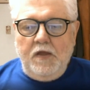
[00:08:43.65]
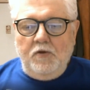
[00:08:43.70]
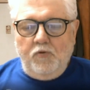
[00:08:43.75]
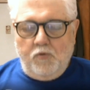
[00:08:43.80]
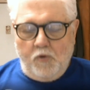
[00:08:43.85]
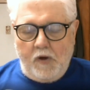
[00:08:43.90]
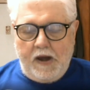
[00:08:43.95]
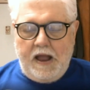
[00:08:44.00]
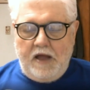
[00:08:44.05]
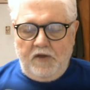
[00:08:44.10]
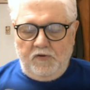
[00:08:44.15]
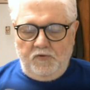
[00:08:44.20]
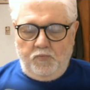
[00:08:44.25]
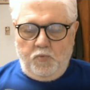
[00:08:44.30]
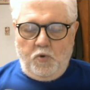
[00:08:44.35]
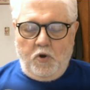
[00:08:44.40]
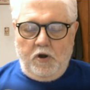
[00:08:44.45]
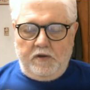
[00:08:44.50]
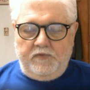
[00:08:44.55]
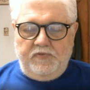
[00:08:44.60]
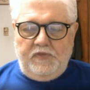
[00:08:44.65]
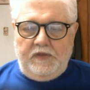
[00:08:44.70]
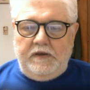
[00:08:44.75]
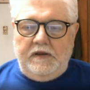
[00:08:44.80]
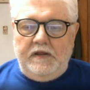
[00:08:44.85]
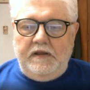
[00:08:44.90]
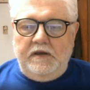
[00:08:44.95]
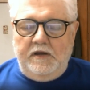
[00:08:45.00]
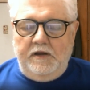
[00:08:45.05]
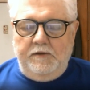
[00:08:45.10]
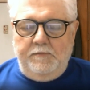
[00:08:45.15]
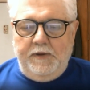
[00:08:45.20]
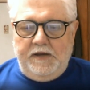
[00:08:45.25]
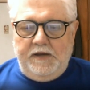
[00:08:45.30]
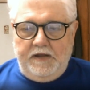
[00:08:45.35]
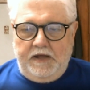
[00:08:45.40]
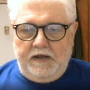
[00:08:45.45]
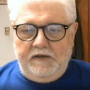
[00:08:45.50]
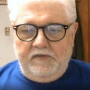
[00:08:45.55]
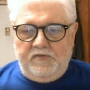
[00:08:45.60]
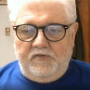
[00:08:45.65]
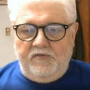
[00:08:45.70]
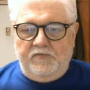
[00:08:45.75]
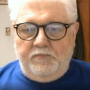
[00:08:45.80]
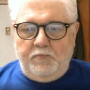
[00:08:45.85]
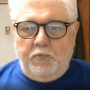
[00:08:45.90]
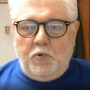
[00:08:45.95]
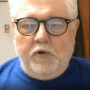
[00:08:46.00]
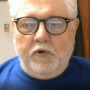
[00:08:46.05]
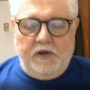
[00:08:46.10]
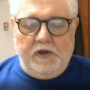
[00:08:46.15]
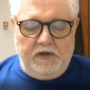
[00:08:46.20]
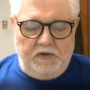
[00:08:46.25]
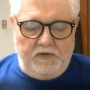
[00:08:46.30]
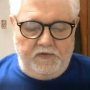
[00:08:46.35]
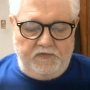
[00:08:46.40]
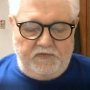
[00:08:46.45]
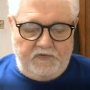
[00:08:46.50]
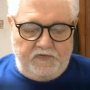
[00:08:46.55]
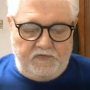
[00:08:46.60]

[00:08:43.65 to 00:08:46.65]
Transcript: groundwork that needed to be done at the Sporting News.